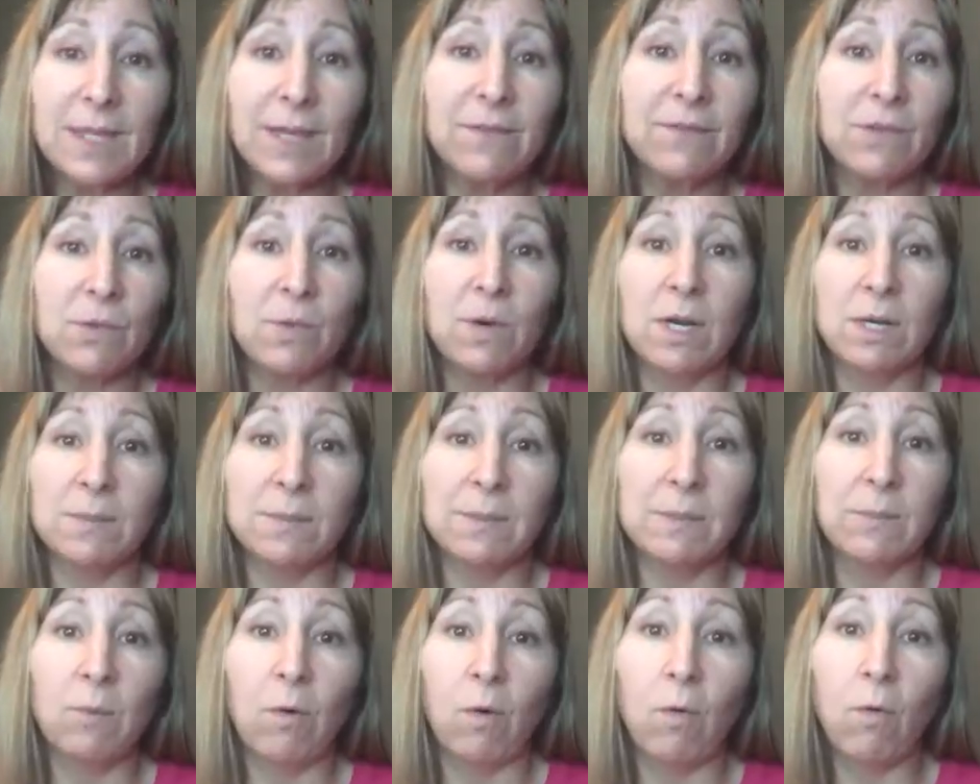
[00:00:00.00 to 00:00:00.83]
If you want to
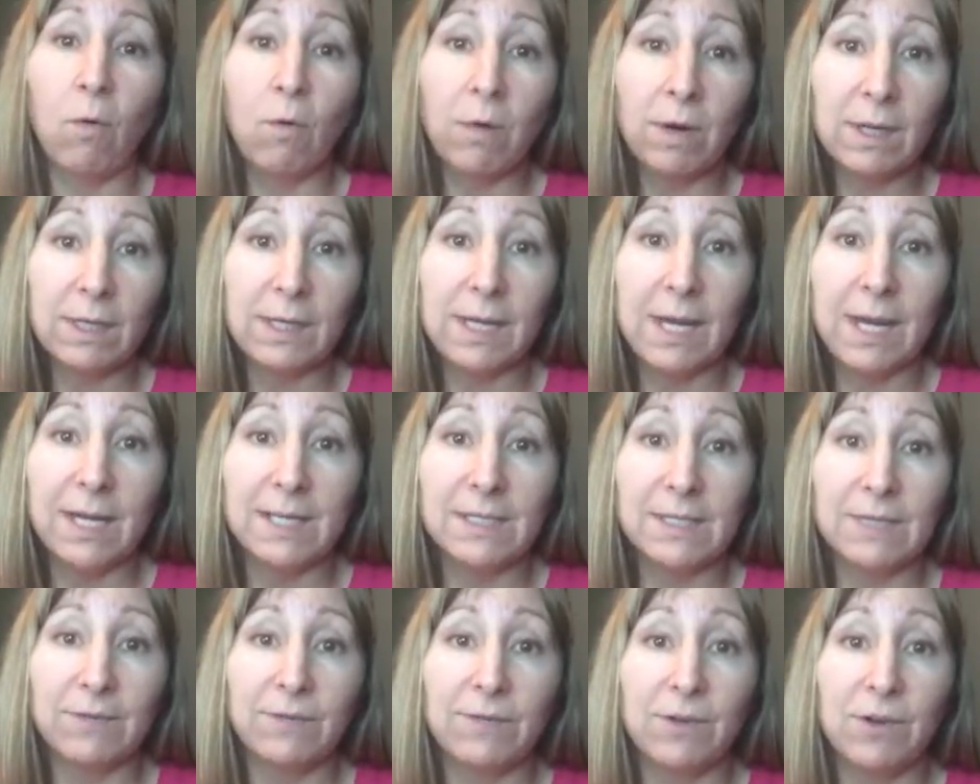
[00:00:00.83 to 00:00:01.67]
be more
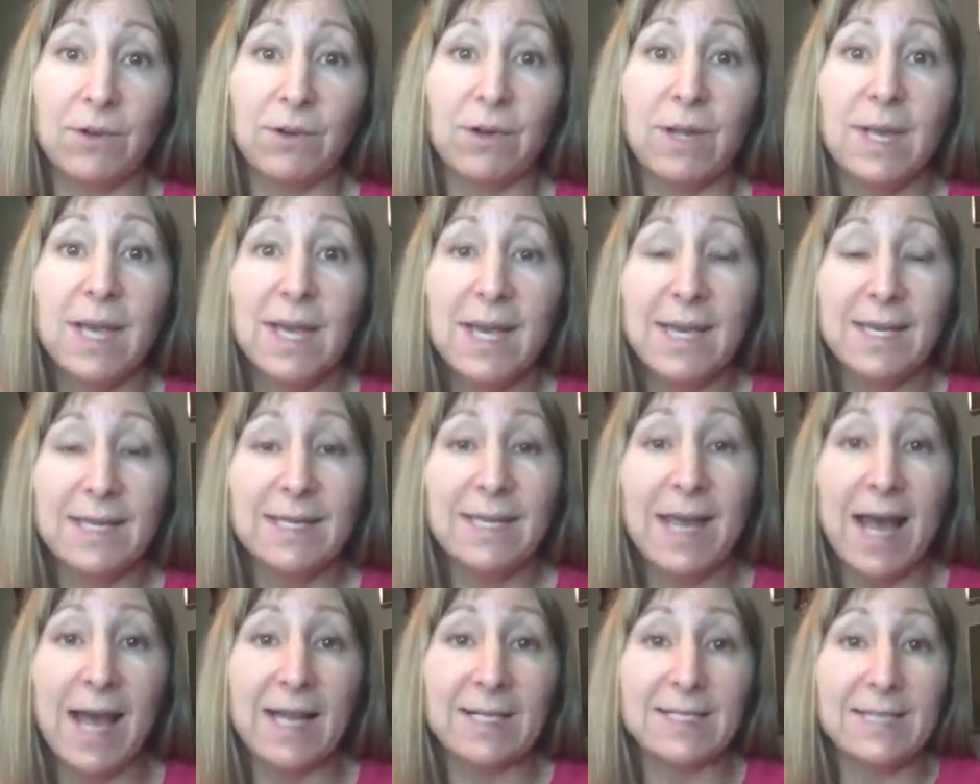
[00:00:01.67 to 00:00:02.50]
organized, if you're
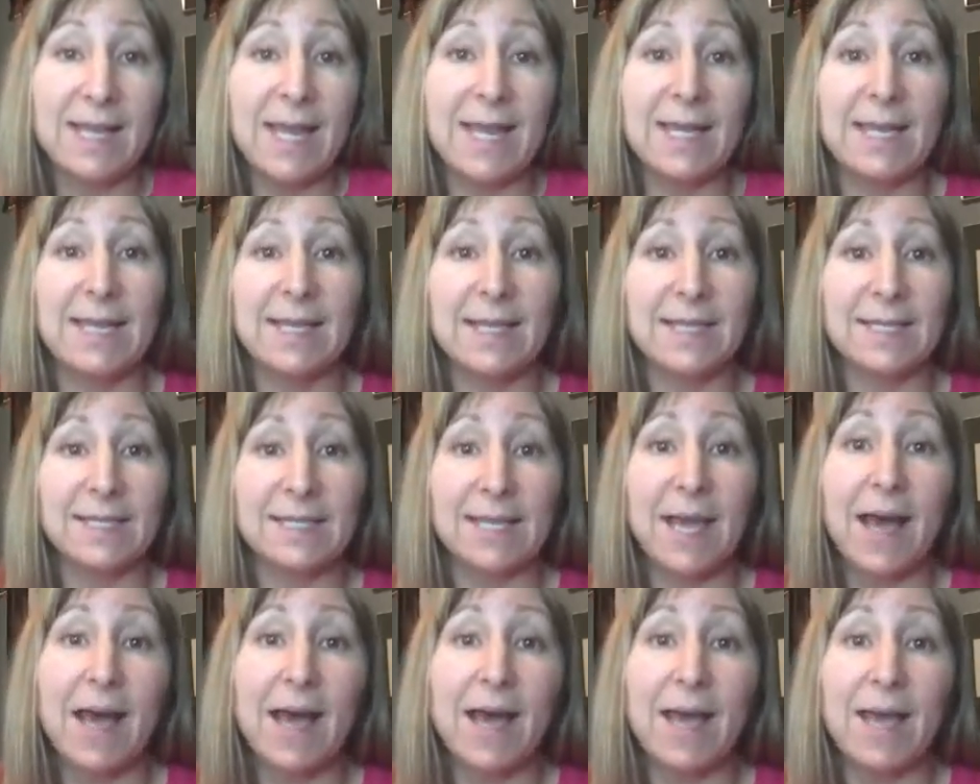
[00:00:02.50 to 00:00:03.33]
not taking the
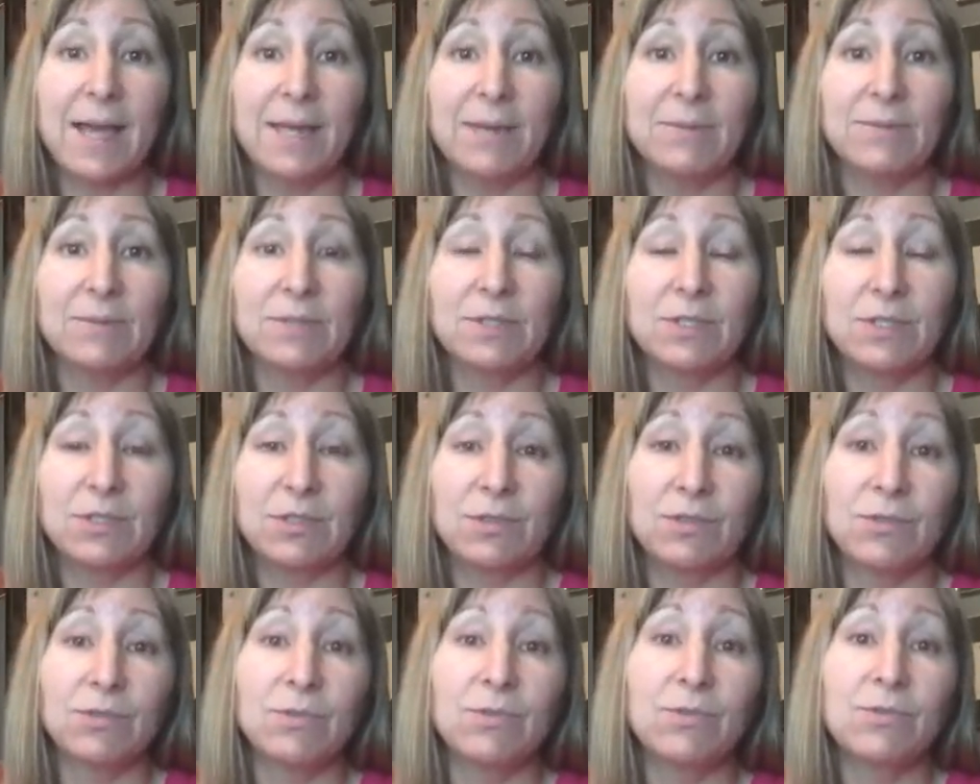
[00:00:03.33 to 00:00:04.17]
time
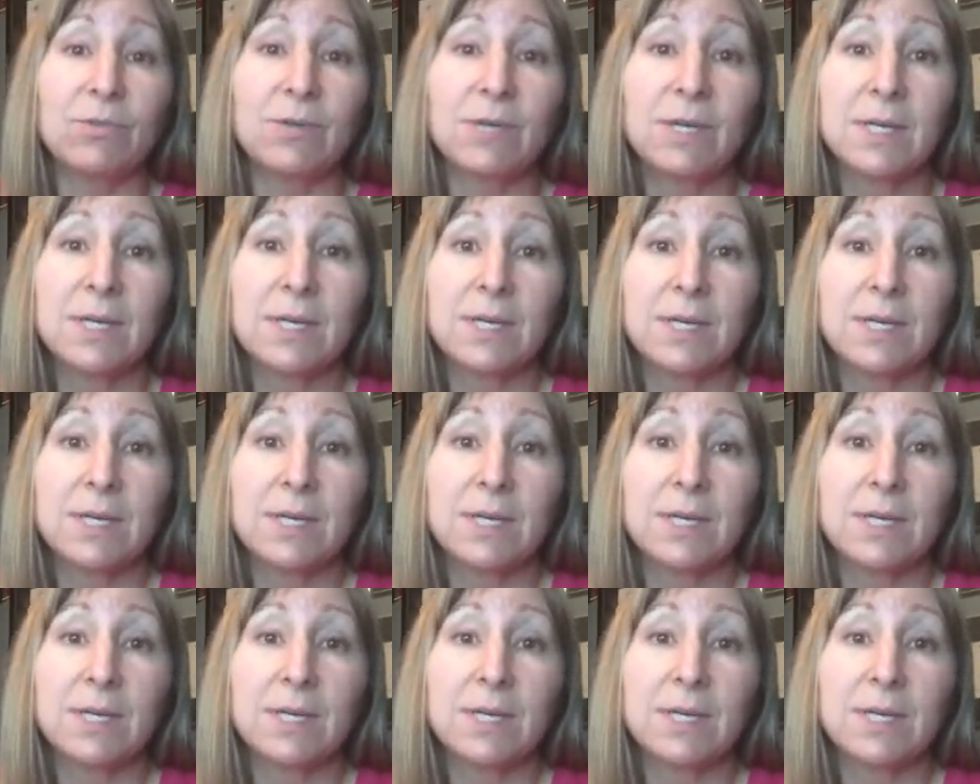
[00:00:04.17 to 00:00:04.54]
to